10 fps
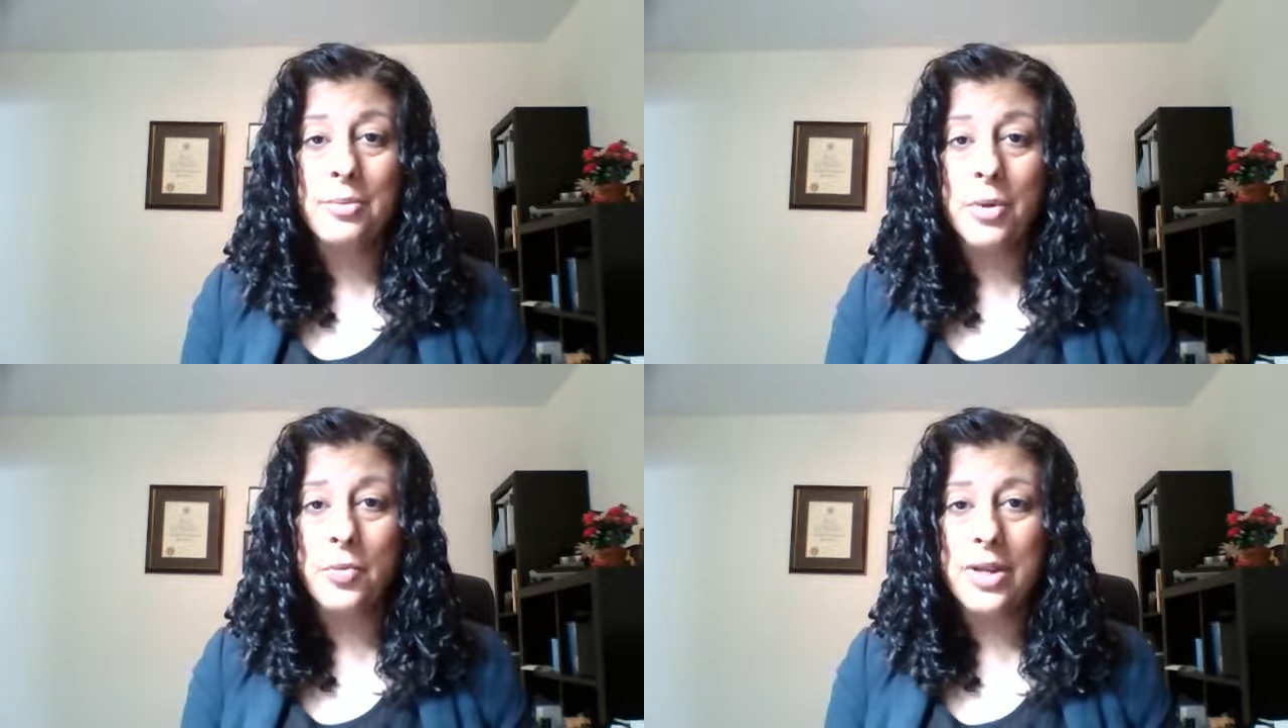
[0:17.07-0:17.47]

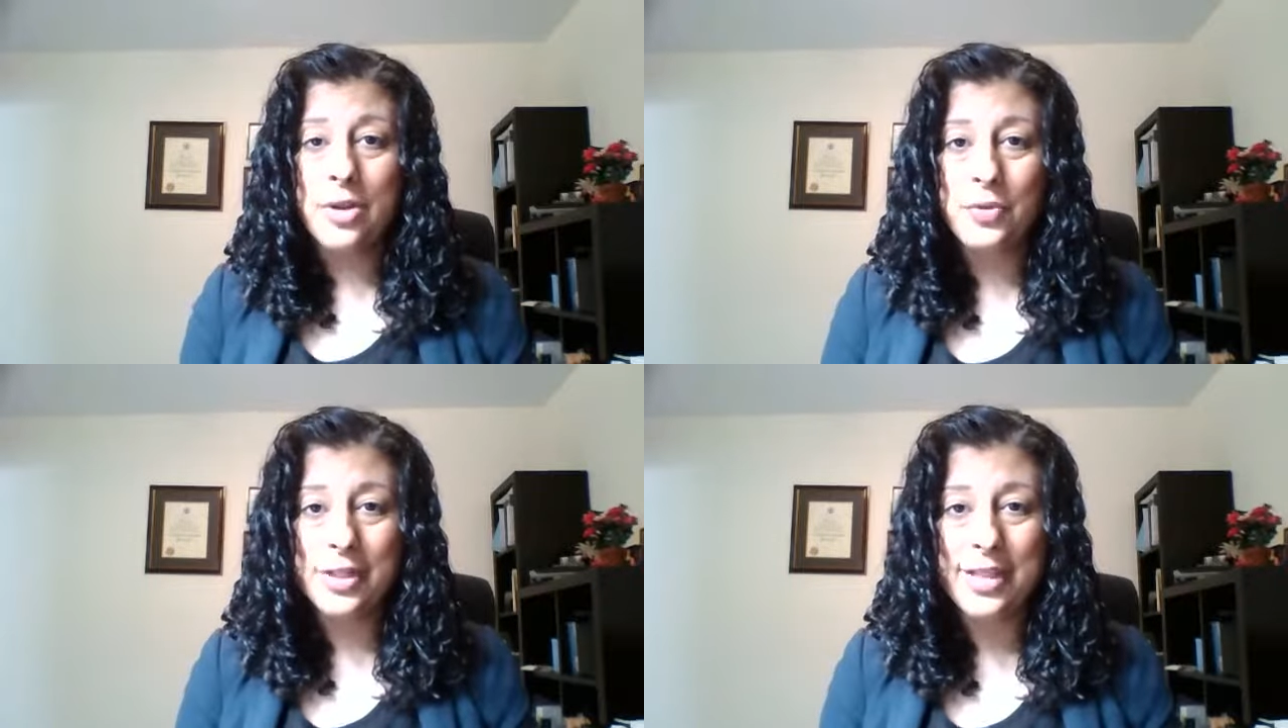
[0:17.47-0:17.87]
But we
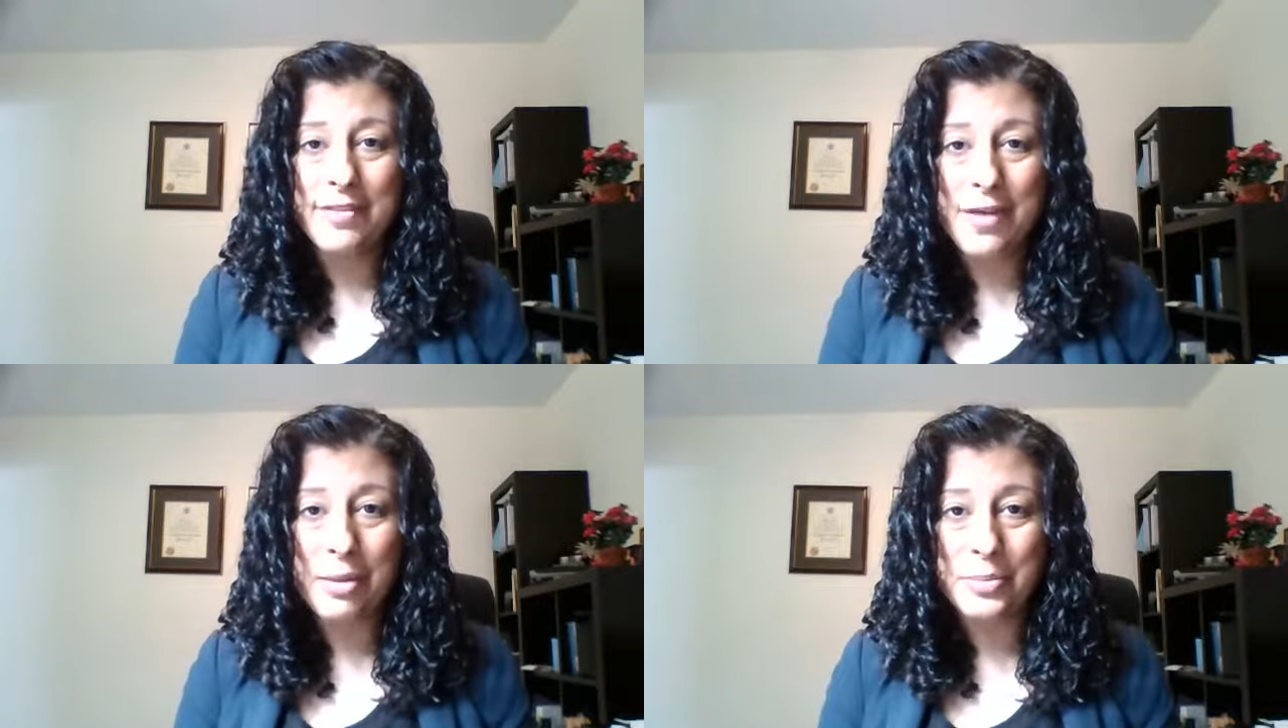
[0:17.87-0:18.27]
know that
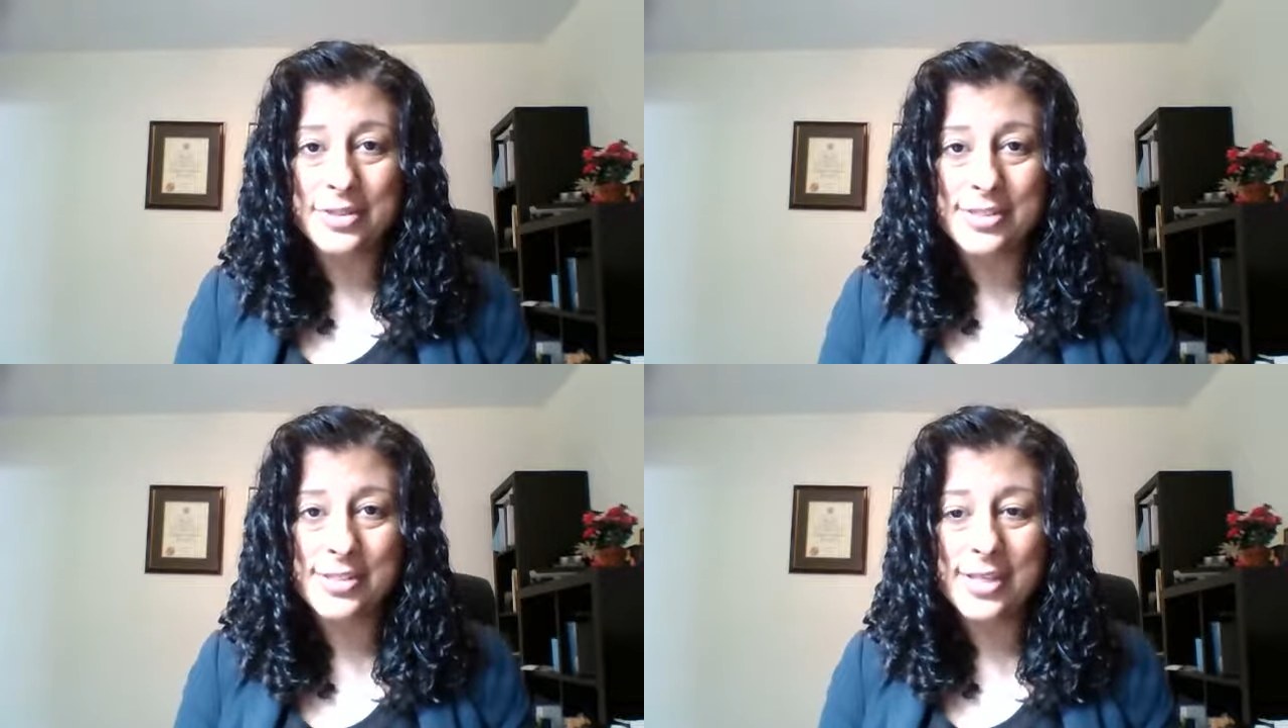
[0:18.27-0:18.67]
life
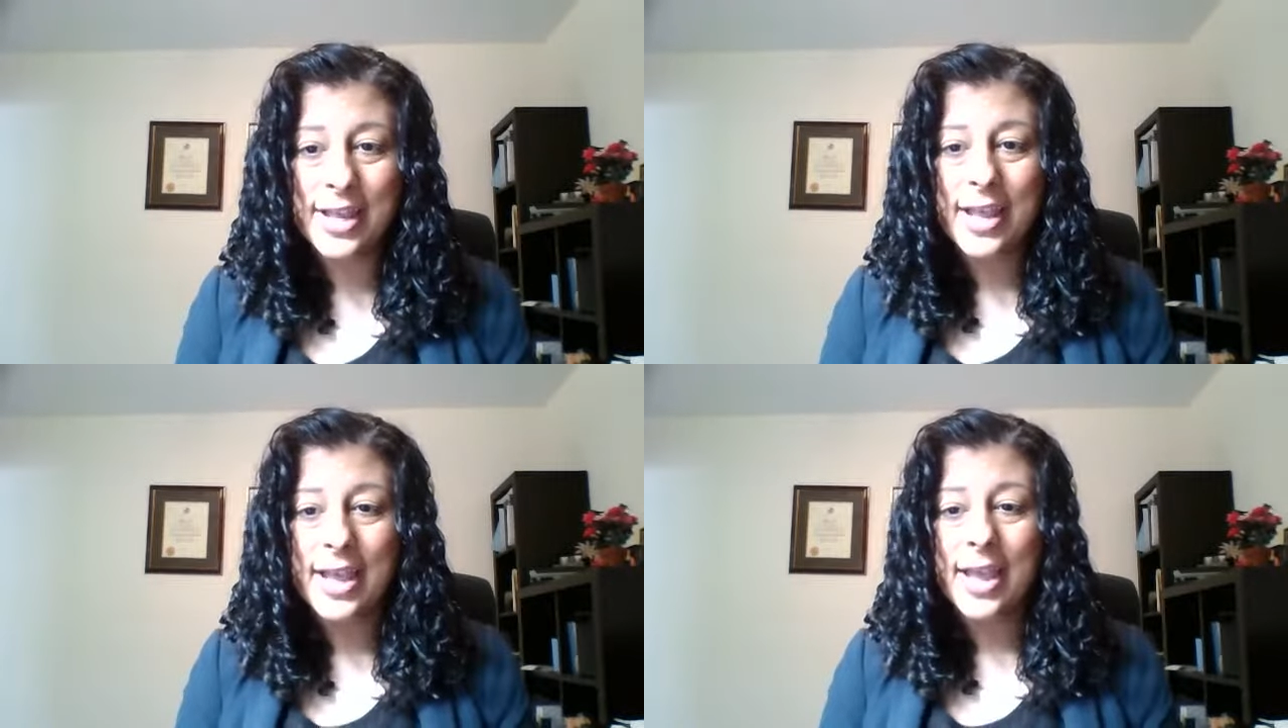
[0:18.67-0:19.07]
happens,
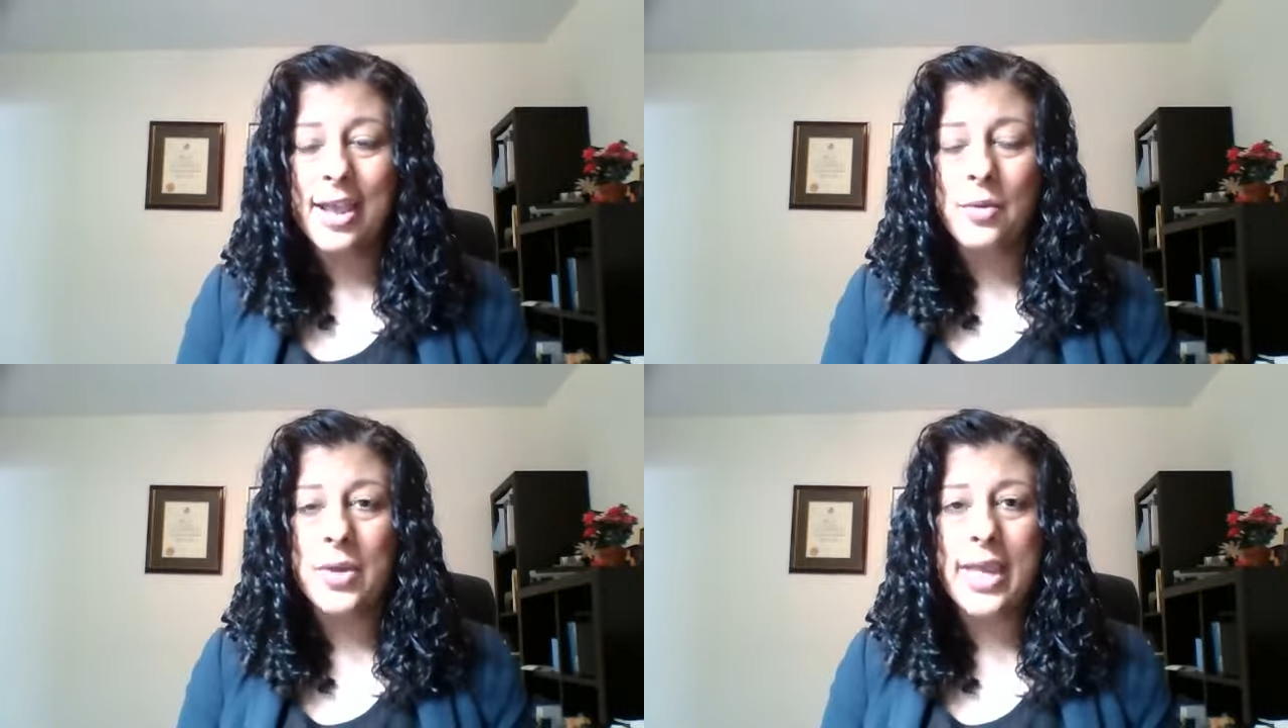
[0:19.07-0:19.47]

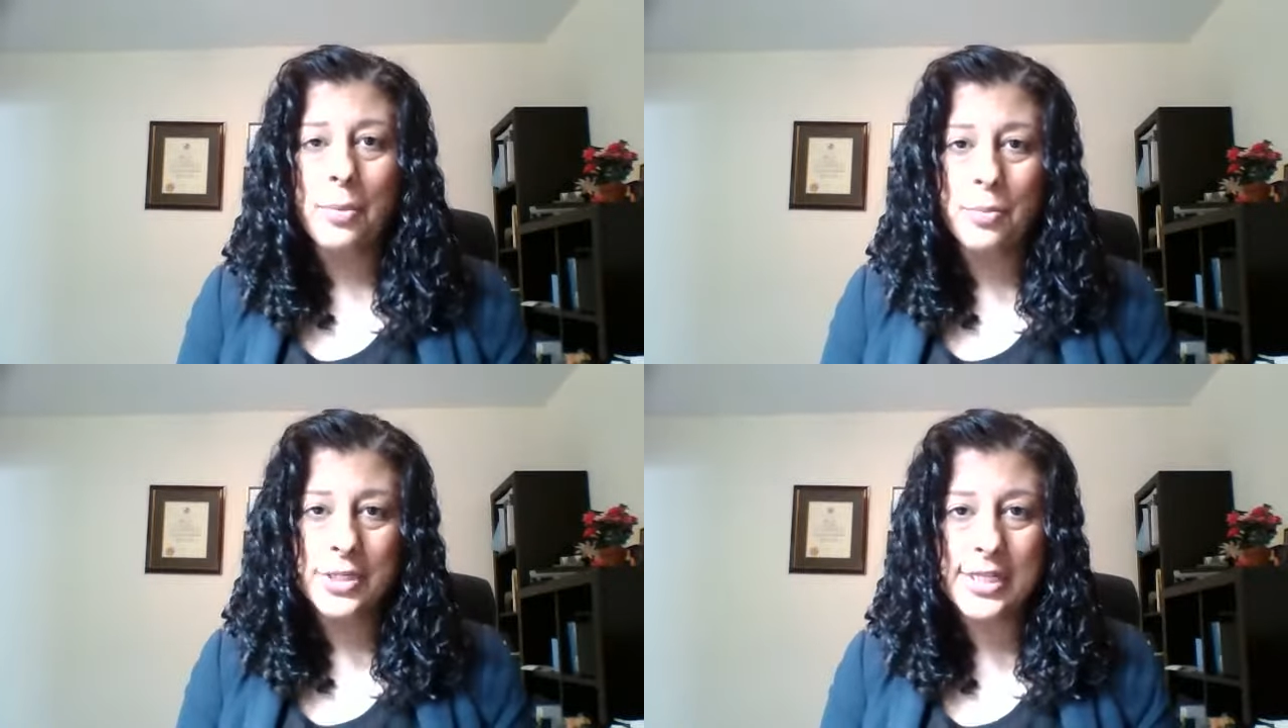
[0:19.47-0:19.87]
and we
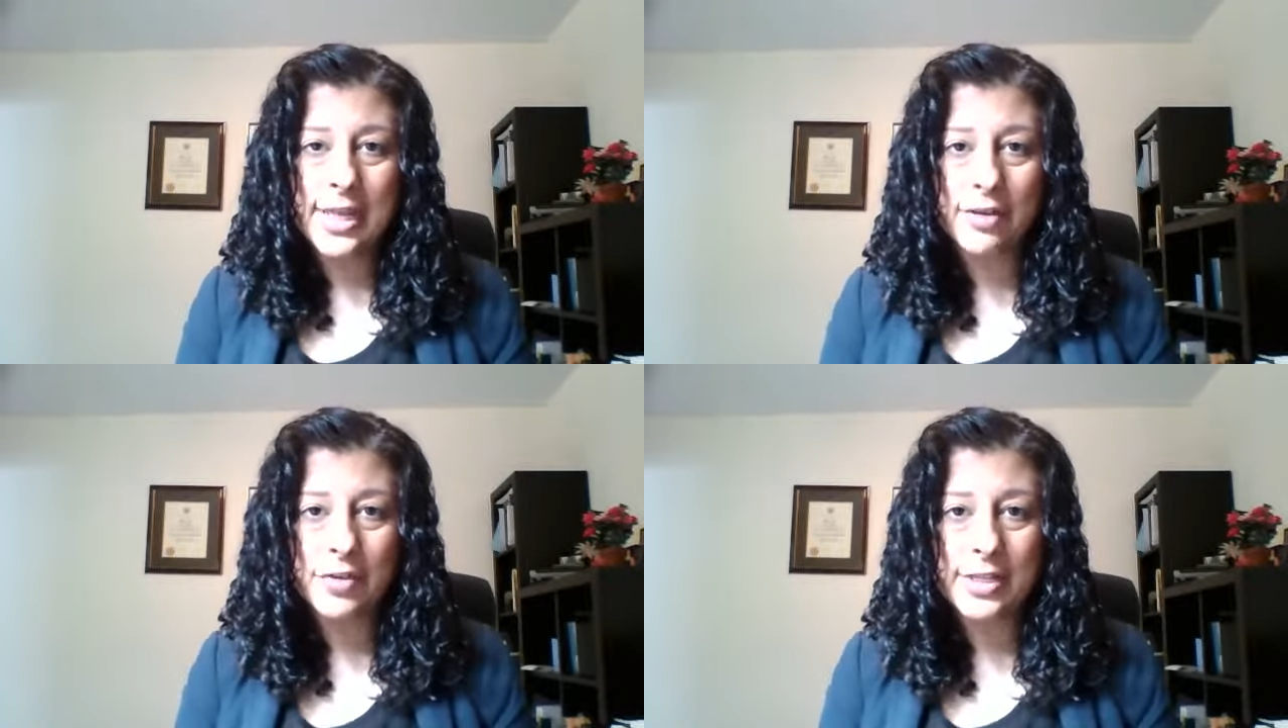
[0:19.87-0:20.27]
can't
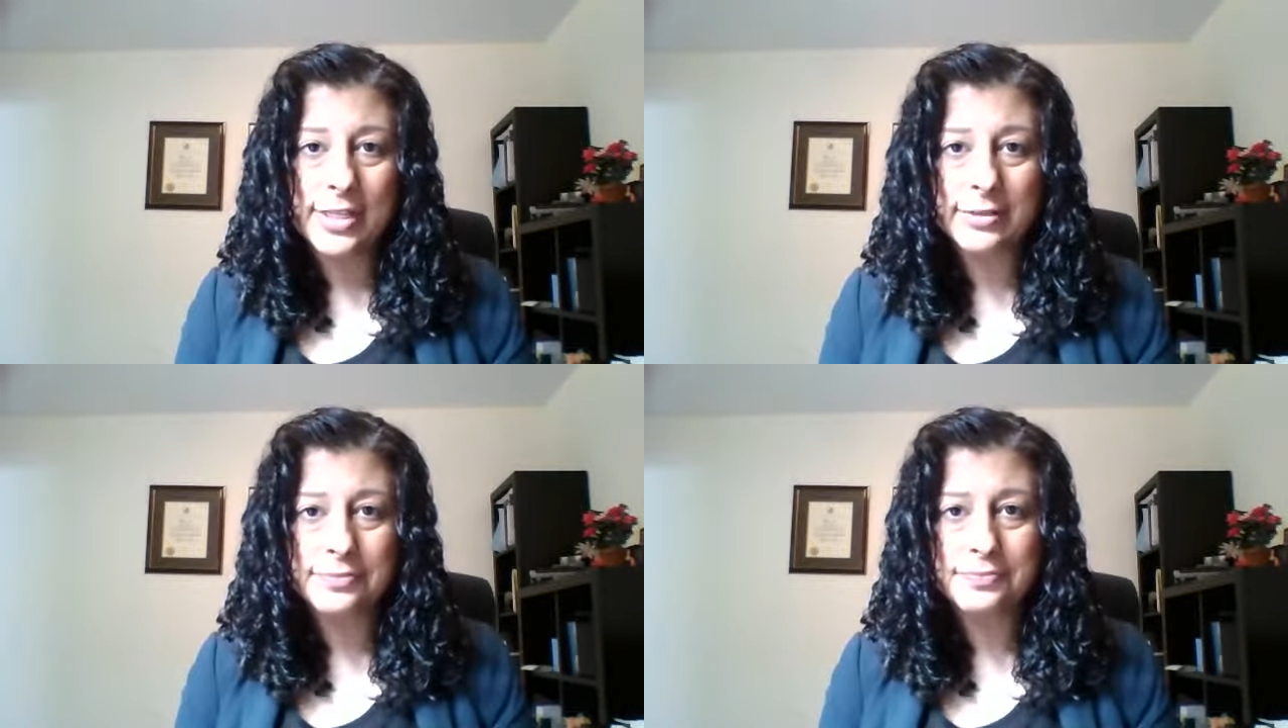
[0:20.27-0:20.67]
predict
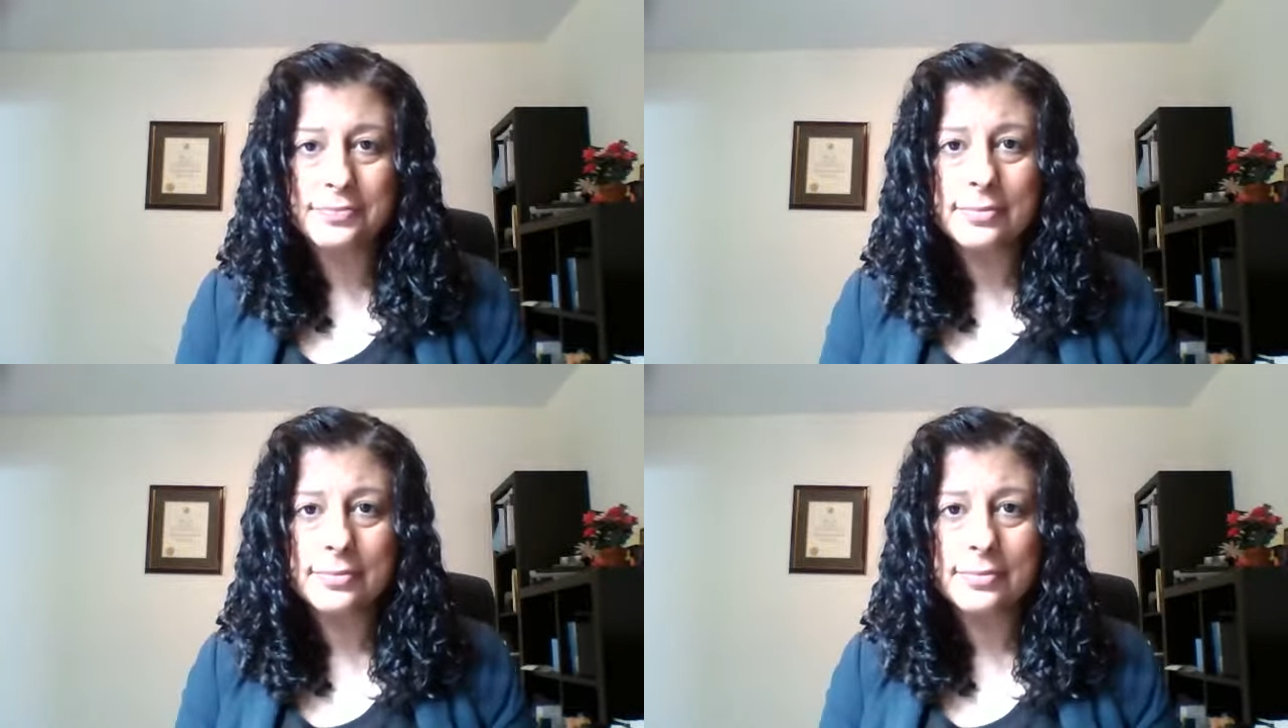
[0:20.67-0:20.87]
everything.